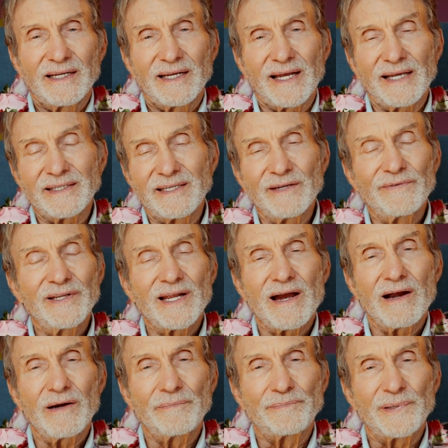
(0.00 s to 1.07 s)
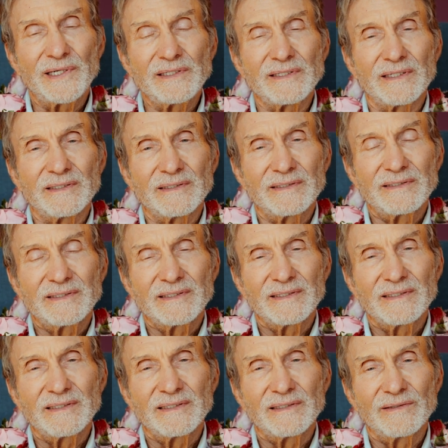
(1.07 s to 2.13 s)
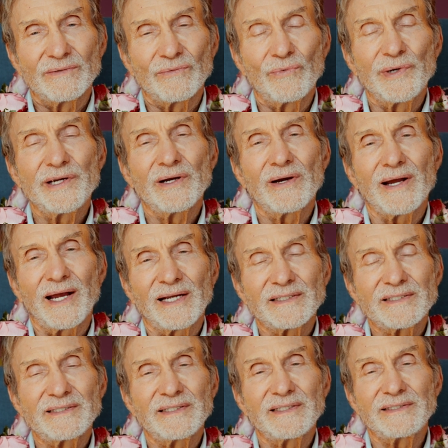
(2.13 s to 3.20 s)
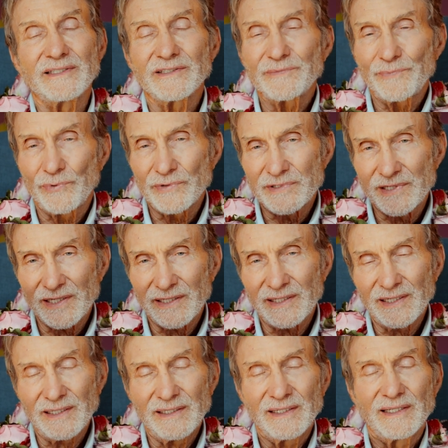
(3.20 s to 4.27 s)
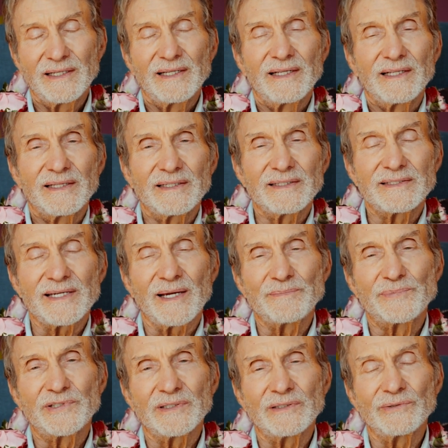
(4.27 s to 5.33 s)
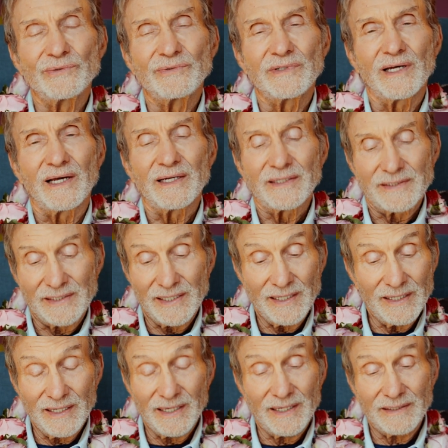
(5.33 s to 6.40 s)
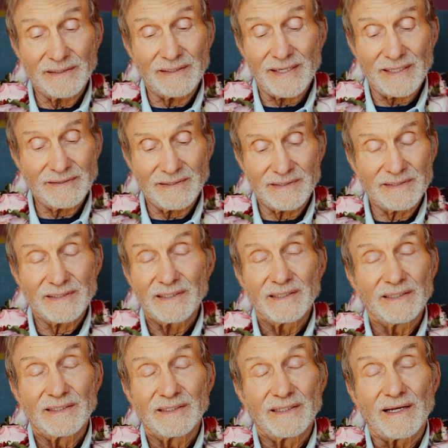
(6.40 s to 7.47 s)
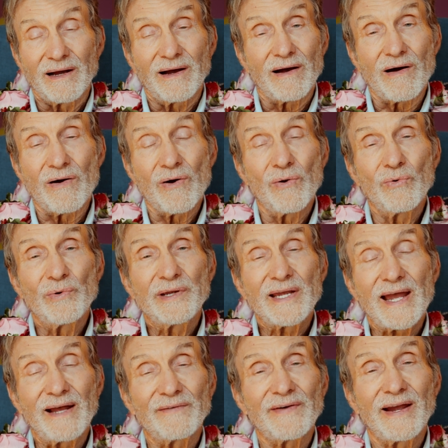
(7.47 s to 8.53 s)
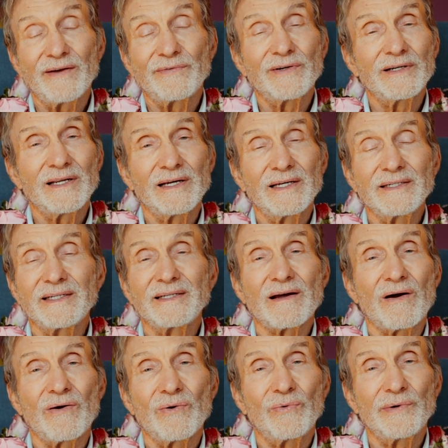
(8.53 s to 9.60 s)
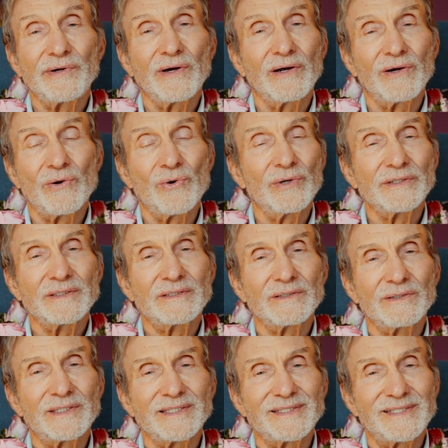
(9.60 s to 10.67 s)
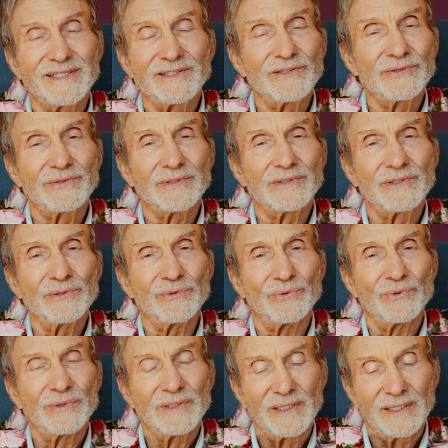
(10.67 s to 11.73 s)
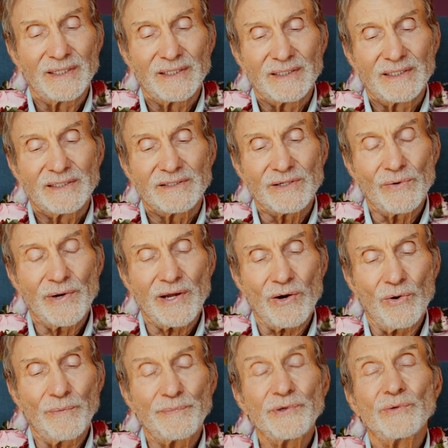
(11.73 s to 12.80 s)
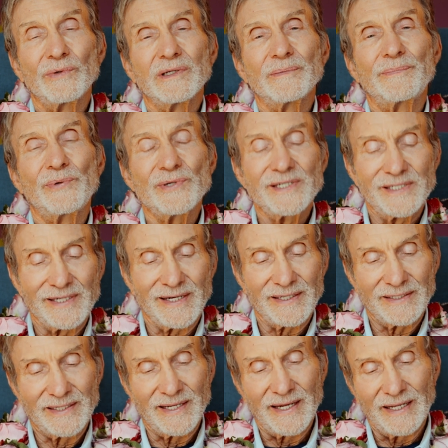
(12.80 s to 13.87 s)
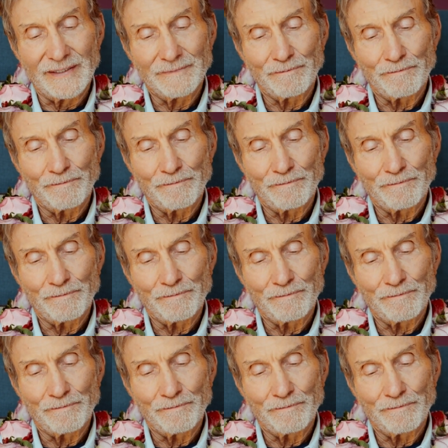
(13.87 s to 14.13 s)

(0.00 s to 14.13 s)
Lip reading: and giving our opinions. We are actually just presenting this absolute knowledge. And that's all we have ever done and all we are going to continue to do. So we hope you will appreciate that.